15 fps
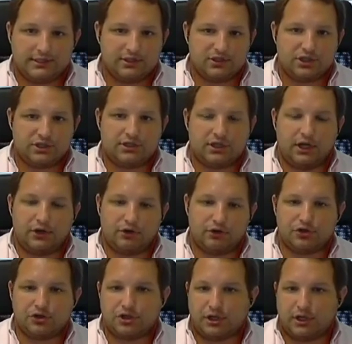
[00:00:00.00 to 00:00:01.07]
this is just
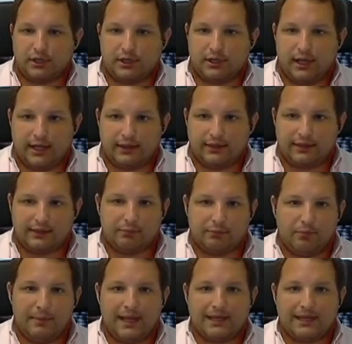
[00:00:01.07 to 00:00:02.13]
inertia, and I
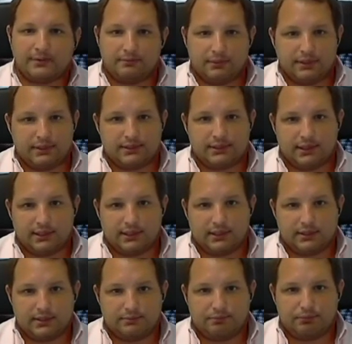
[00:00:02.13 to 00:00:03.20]
think momentum is
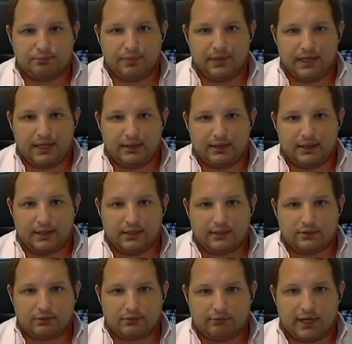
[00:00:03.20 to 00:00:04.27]
in
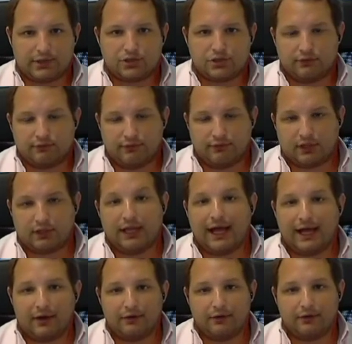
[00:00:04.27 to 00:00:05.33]
the direction of the
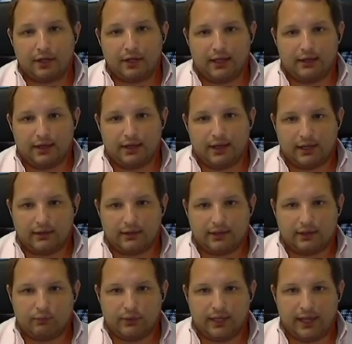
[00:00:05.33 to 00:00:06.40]
cloud, and I
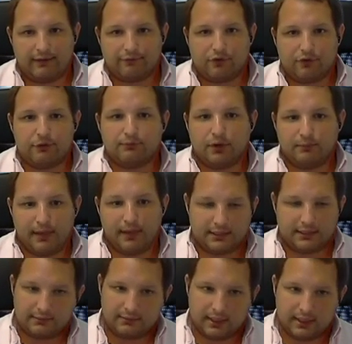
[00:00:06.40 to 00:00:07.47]
think we have good
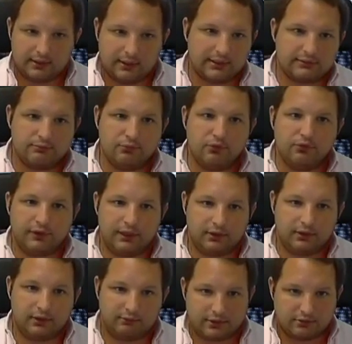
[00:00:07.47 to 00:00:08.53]
momentum, and I think it's
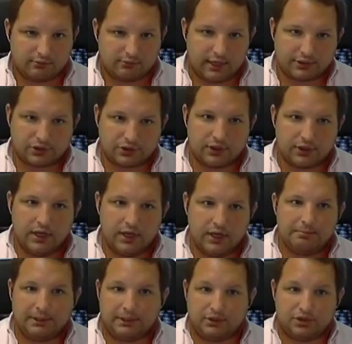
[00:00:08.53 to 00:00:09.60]
moving in the right direction.
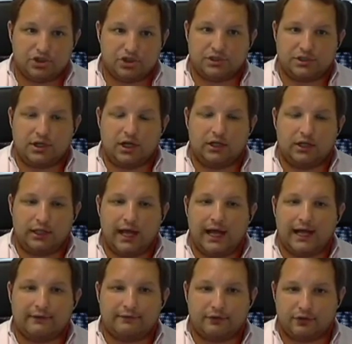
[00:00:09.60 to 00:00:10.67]
But there's just a
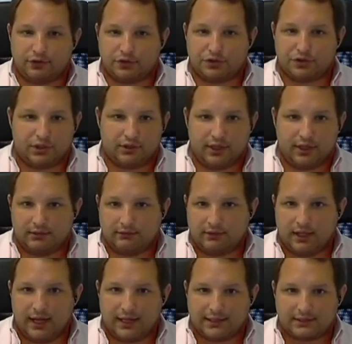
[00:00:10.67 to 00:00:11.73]
lot of inertia
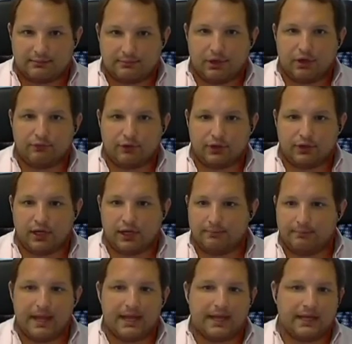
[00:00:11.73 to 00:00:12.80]
that has to be
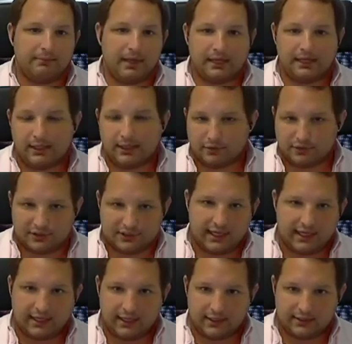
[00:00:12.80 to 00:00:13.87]
overcome, many, many years,
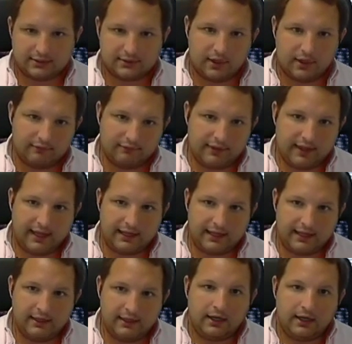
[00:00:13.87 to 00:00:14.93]
decades of
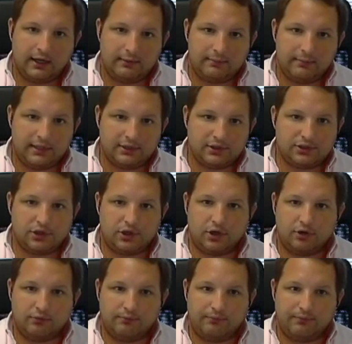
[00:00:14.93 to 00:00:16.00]
that. And
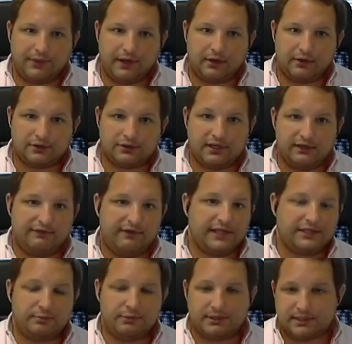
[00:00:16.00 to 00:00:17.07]
so there's
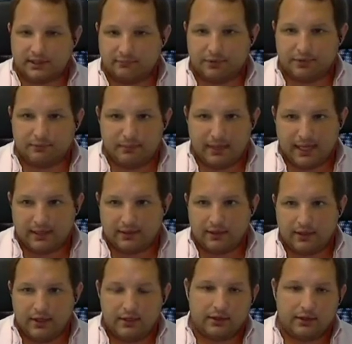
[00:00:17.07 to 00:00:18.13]
investments that have been made,
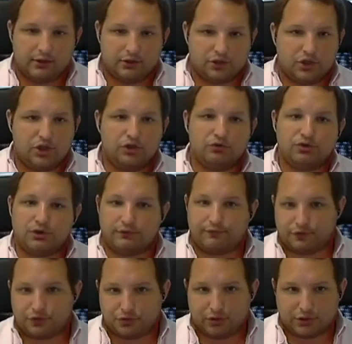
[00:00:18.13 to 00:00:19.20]
there's huge
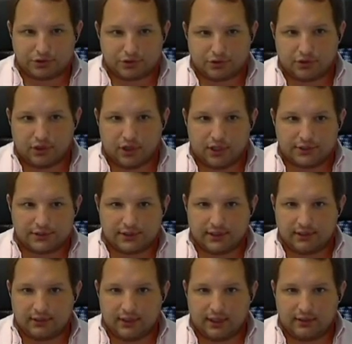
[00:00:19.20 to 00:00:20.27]
infrastructure costs
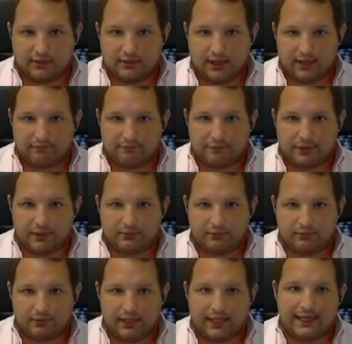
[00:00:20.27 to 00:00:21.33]
that have been
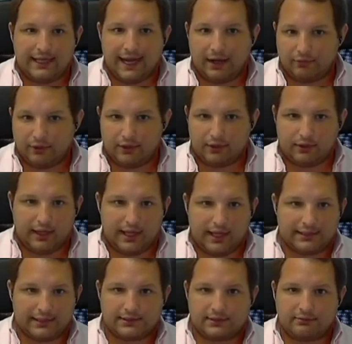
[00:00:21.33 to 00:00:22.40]
laid out in the
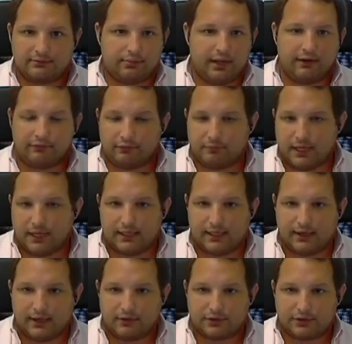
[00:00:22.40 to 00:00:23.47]
last however many
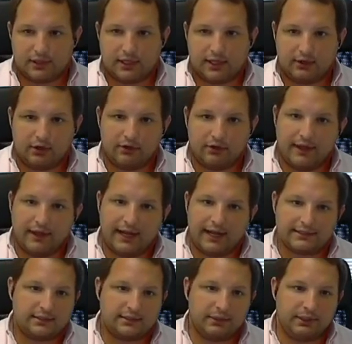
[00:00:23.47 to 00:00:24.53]
years, and all of that
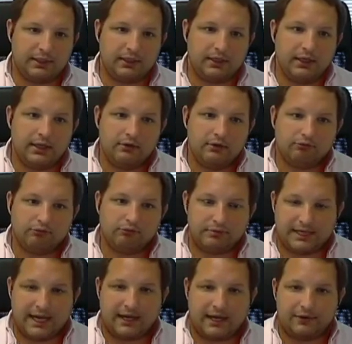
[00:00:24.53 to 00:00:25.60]
has to be
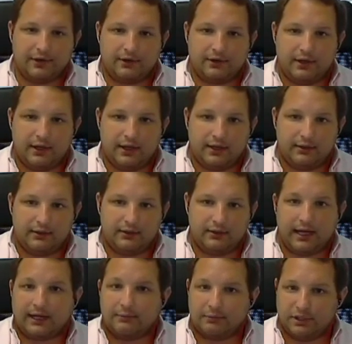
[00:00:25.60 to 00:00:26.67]
ripped out, and
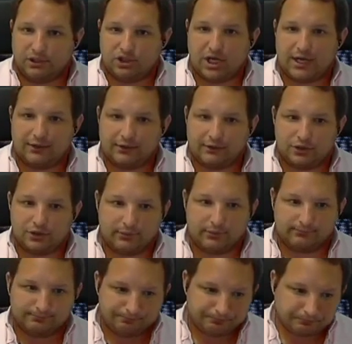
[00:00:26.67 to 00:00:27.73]
that can be challenging.
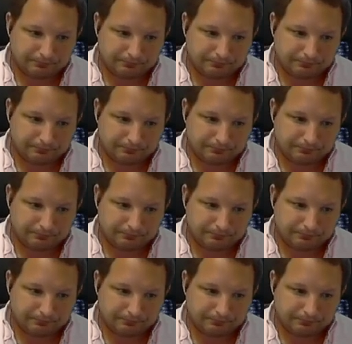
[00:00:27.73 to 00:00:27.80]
